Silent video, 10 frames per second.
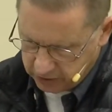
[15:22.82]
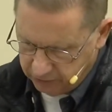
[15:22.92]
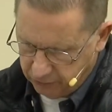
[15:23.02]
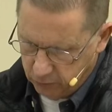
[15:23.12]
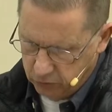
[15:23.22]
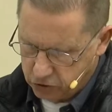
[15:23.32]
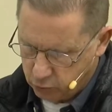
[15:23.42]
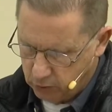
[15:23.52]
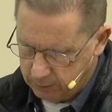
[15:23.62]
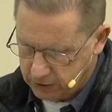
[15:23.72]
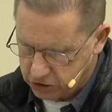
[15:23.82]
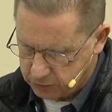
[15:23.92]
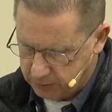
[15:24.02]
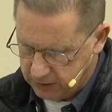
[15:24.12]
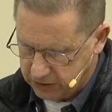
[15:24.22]
the foolish women
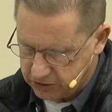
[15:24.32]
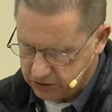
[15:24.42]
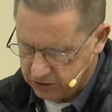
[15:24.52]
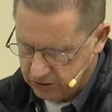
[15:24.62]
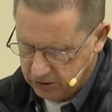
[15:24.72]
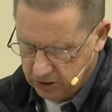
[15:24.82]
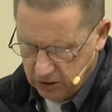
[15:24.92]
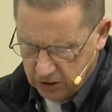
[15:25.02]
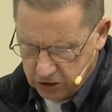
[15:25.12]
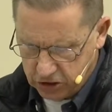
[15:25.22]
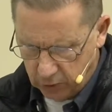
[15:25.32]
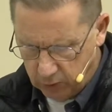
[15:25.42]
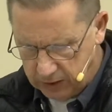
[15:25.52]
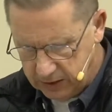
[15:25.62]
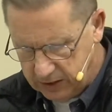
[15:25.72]
speaks. Shall
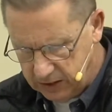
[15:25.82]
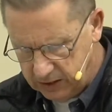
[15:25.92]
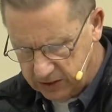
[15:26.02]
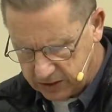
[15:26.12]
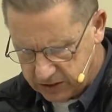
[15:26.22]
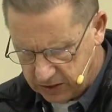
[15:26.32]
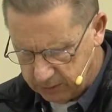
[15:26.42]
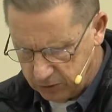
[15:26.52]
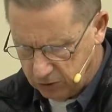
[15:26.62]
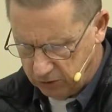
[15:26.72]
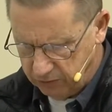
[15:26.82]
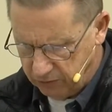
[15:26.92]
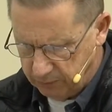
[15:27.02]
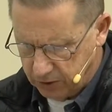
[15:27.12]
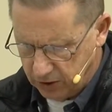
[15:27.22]
we indeed accept good
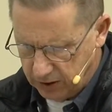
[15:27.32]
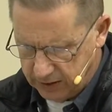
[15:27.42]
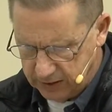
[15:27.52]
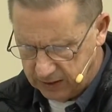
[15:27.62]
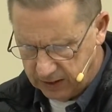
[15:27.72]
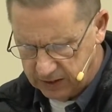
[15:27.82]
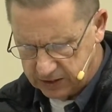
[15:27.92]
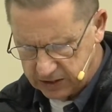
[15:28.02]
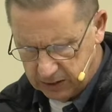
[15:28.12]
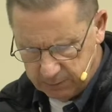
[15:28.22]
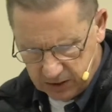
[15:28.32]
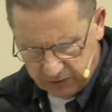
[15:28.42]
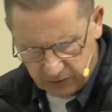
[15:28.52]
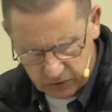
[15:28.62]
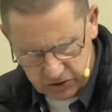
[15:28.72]
from God and not accept
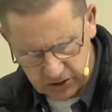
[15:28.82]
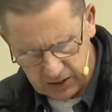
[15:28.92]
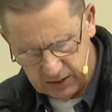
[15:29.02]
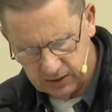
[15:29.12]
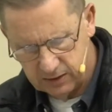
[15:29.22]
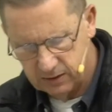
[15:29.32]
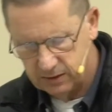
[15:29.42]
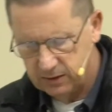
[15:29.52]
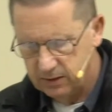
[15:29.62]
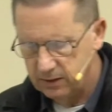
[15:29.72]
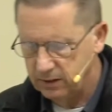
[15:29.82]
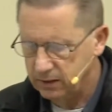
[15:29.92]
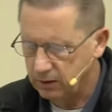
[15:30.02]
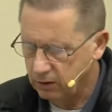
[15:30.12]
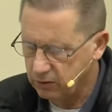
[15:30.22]
adversity?
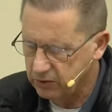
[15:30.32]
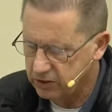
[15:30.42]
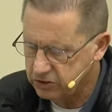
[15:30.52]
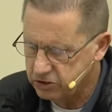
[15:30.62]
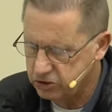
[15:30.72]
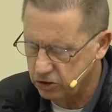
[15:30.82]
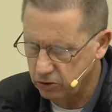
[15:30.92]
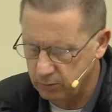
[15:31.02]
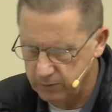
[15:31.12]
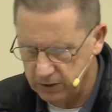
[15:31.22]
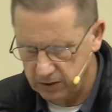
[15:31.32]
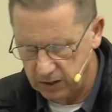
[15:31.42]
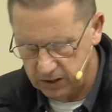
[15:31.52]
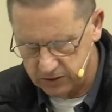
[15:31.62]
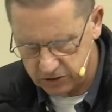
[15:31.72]
And all this, Job did
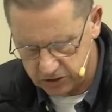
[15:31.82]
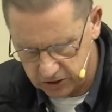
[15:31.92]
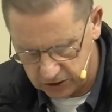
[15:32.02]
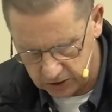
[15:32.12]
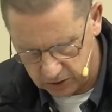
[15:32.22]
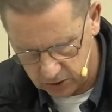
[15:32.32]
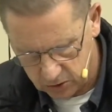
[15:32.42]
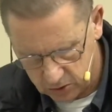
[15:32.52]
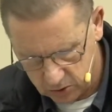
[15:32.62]
not sin